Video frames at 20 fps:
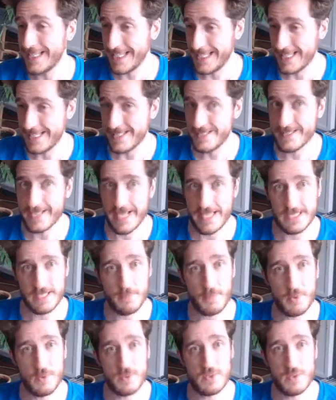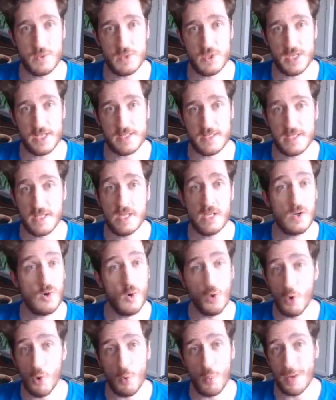is, as opposed to just
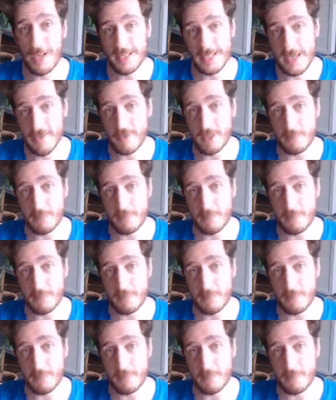always having